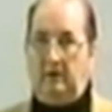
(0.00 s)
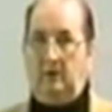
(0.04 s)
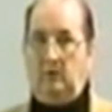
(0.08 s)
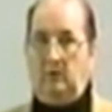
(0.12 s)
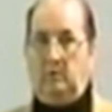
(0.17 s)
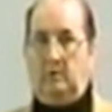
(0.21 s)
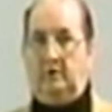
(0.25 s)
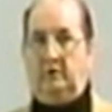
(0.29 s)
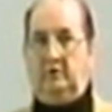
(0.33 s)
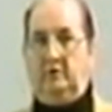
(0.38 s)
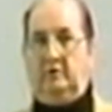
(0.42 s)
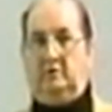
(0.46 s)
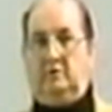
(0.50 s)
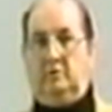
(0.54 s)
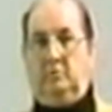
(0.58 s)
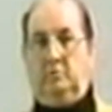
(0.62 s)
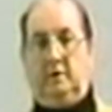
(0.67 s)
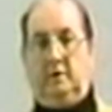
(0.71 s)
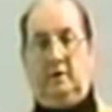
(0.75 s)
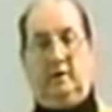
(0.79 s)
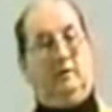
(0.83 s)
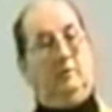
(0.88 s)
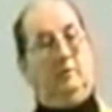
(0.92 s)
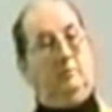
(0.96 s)
it wasn't to
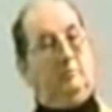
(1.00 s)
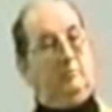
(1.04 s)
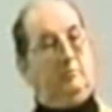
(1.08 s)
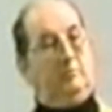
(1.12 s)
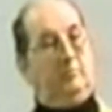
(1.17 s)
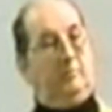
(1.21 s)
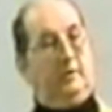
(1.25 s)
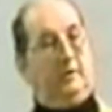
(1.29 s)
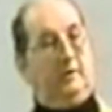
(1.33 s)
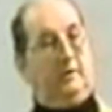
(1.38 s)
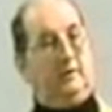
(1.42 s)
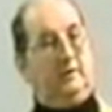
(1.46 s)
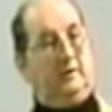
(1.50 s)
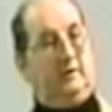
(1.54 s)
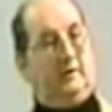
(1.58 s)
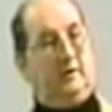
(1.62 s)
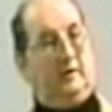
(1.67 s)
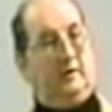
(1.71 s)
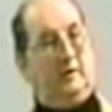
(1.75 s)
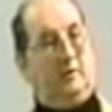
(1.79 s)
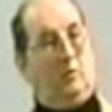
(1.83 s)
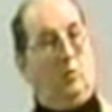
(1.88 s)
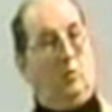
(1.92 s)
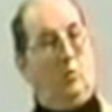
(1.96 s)
be. But
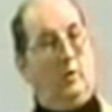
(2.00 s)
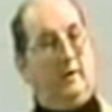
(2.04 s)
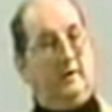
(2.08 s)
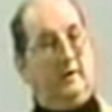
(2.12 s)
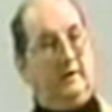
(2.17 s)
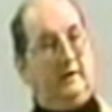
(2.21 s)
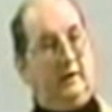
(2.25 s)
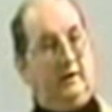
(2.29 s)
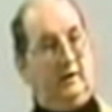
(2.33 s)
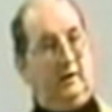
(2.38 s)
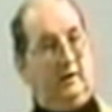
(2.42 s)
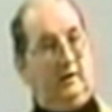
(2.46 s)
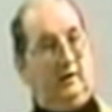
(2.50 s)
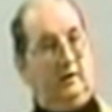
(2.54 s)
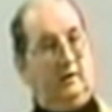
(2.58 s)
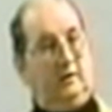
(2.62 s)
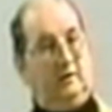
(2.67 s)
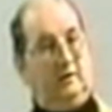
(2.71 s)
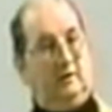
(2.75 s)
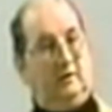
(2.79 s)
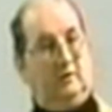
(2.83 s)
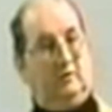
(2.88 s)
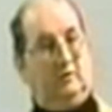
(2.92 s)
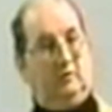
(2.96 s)
Wendy
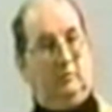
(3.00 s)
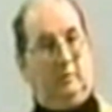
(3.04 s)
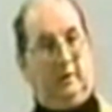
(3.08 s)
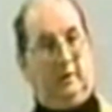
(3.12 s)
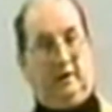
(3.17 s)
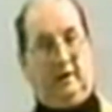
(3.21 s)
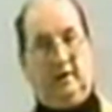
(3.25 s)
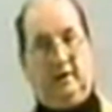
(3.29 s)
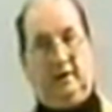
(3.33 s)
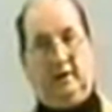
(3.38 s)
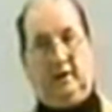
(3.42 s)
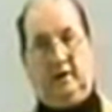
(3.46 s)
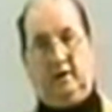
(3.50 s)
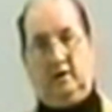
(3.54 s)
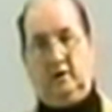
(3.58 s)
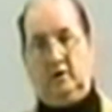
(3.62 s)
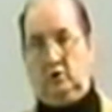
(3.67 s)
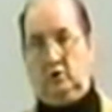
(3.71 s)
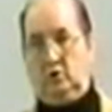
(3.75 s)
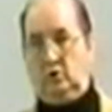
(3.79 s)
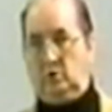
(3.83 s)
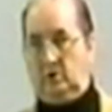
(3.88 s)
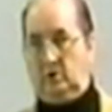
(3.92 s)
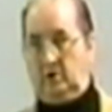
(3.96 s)
is beginning
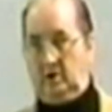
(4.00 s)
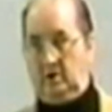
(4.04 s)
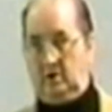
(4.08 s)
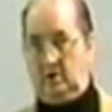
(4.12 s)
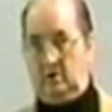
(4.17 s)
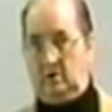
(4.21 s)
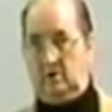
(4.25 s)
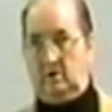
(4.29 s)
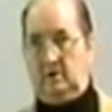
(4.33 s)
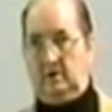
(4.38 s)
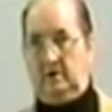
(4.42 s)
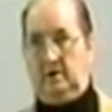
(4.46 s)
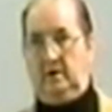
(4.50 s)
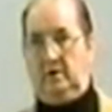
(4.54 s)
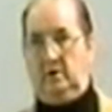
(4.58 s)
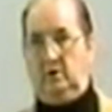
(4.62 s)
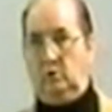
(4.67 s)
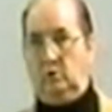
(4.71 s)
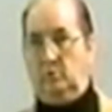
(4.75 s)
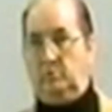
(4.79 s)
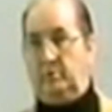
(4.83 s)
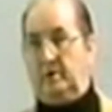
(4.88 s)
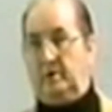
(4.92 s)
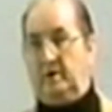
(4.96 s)
a new year and
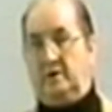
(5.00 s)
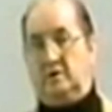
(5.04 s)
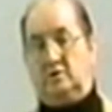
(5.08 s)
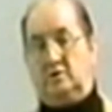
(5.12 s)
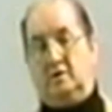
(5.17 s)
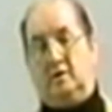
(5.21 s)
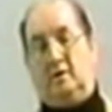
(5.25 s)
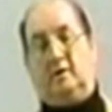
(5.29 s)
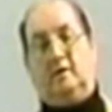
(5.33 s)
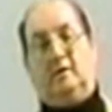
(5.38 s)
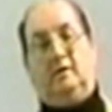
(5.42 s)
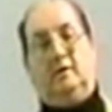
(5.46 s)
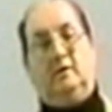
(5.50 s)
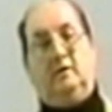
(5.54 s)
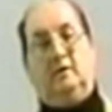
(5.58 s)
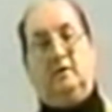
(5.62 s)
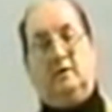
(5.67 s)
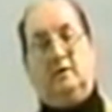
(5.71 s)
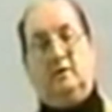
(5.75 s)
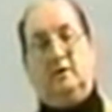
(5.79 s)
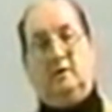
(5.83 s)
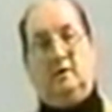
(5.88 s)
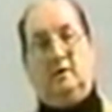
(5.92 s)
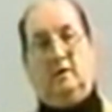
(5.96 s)
a new project,
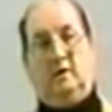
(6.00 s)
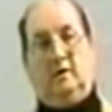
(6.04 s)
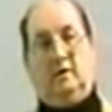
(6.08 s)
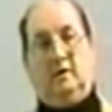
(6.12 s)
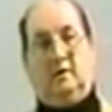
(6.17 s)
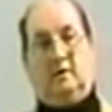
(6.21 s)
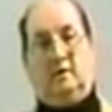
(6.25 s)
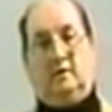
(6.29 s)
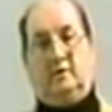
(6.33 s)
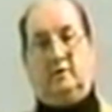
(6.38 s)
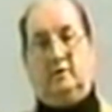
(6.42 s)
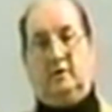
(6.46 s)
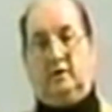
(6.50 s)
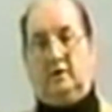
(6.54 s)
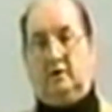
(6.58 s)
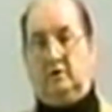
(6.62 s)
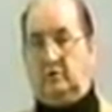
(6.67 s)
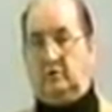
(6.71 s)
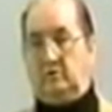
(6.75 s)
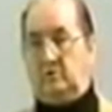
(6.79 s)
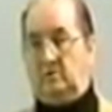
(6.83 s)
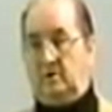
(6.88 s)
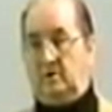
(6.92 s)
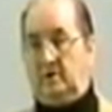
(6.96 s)
and I think
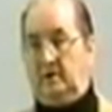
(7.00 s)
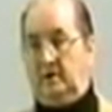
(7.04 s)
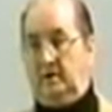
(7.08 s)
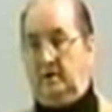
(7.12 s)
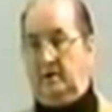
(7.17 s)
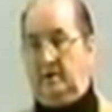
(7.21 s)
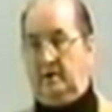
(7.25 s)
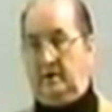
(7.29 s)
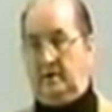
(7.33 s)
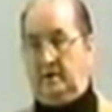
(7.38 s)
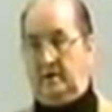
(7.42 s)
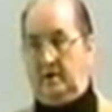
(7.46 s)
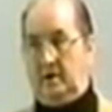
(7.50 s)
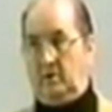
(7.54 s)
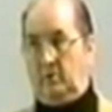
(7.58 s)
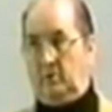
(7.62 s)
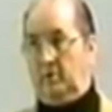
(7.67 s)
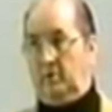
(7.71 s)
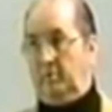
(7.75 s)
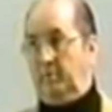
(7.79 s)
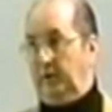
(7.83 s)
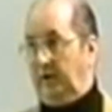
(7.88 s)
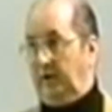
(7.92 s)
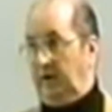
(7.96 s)
it's great, and I
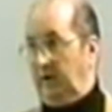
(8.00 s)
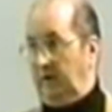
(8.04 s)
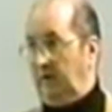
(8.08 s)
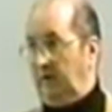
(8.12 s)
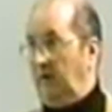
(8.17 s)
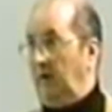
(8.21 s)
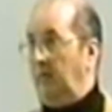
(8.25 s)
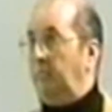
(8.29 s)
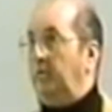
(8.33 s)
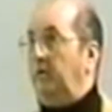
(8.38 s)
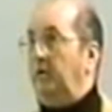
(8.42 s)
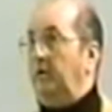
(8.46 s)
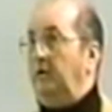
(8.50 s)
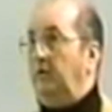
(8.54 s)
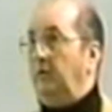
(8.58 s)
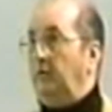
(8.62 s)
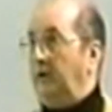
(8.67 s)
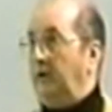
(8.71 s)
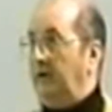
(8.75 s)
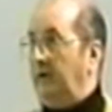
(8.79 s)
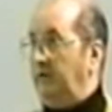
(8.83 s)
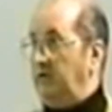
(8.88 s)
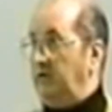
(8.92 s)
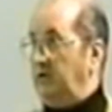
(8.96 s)
want to be a part
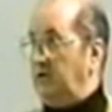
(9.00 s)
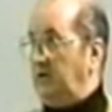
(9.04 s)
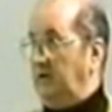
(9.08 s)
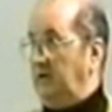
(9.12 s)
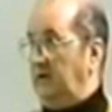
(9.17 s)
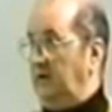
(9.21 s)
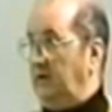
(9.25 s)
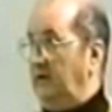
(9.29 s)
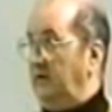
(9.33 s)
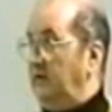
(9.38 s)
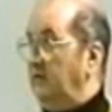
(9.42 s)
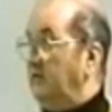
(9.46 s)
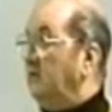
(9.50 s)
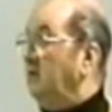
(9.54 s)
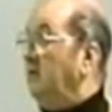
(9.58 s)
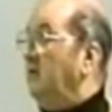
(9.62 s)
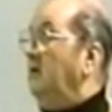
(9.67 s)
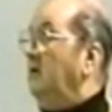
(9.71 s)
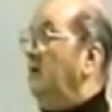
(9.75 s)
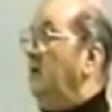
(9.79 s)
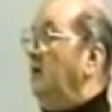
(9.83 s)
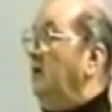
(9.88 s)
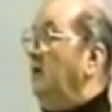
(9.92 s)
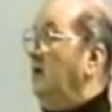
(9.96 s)
of whatever she does.
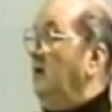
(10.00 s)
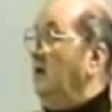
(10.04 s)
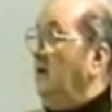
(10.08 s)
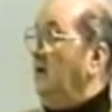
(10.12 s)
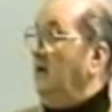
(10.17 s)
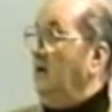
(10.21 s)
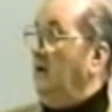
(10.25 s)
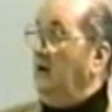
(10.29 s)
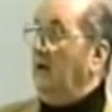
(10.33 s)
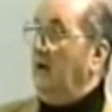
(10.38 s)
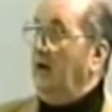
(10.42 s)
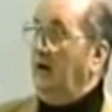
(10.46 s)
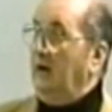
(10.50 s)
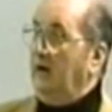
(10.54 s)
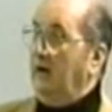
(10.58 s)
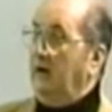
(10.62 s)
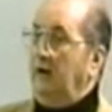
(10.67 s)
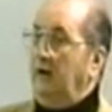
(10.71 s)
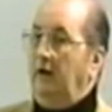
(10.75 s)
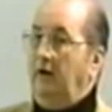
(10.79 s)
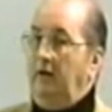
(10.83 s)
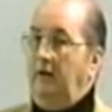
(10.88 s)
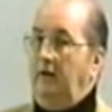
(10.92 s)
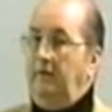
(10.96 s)

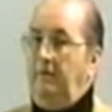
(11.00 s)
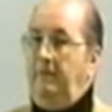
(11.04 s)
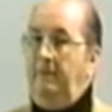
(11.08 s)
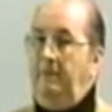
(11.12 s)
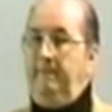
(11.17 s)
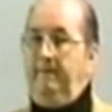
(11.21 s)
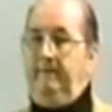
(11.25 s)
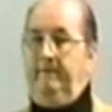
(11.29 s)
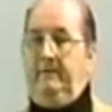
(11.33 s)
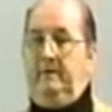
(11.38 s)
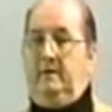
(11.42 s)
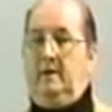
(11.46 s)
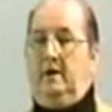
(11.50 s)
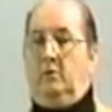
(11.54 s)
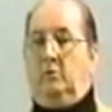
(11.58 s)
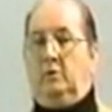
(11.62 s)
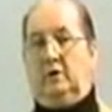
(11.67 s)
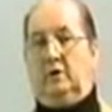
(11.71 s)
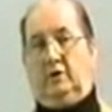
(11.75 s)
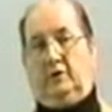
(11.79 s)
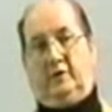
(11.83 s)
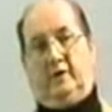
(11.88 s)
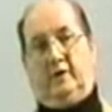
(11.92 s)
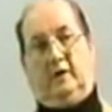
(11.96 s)
I
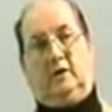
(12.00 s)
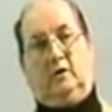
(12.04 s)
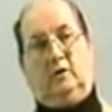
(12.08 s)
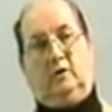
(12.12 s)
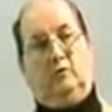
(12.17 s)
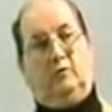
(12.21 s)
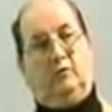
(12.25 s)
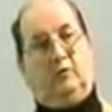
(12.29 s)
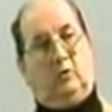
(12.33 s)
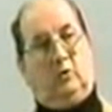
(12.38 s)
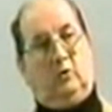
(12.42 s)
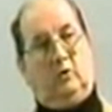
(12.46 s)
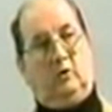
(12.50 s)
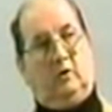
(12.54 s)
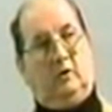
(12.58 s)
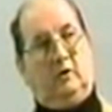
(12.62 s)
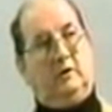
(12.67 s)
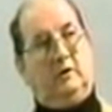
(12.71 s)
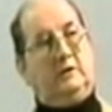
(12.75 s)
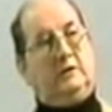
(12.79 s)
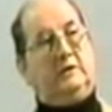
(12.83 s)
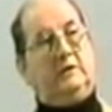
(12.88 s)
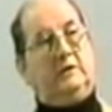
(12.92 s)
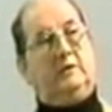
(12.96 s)
want to thank you
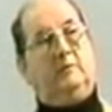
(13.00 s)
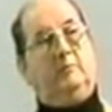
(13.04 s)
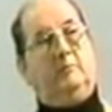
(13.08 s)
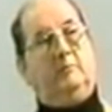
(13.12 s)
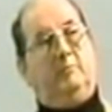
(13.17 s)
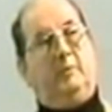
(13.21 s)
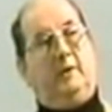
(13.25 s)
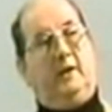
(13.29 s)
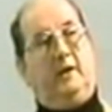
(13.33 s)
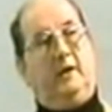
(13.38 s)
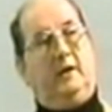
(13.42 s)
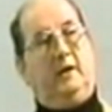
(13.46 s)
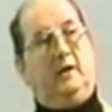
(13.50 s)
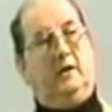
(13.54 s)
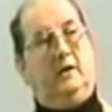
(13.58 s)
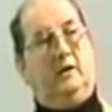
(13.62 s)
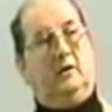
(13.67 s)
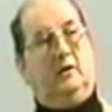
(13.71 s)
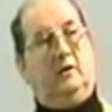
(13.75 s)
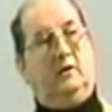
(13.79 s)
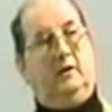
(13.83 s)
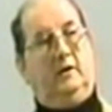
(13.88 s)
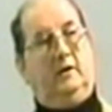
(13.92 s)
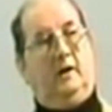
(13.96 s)
for being
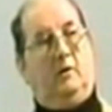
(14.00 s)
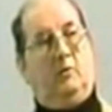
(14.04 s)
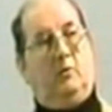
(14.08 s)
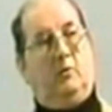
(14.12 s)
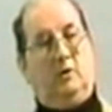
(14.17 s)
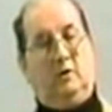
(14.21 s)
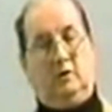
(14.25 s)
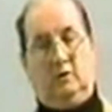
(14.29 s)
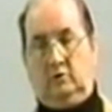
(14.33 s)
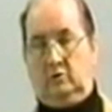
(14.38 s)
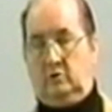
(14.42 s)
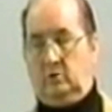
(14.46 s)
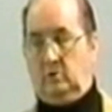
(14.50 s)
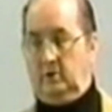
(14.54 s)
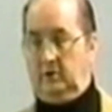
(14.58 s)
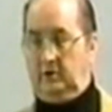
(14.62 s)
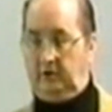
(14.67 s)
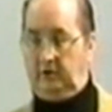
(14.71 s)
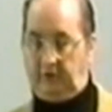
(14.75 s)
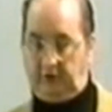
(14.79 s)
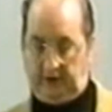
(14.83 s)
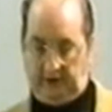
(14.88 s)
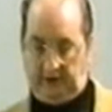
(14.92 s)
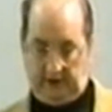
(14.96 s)
here, and I want you to
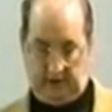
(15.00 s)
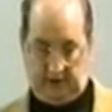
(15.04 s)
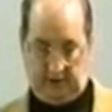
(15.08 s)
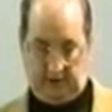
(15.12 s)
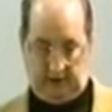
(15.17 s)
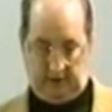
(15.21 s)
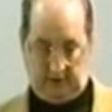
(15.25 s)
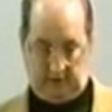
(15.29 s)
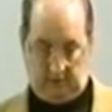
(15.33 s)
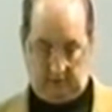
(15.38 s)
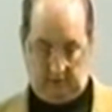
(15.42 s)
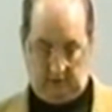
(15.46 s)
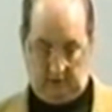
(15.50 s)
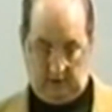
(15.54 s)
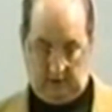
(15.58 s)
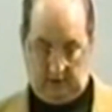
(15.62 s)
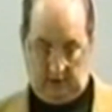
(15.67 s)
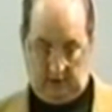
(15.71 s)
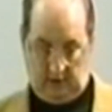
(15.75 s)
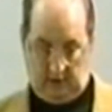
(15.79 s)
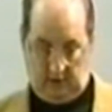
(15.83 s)
understand that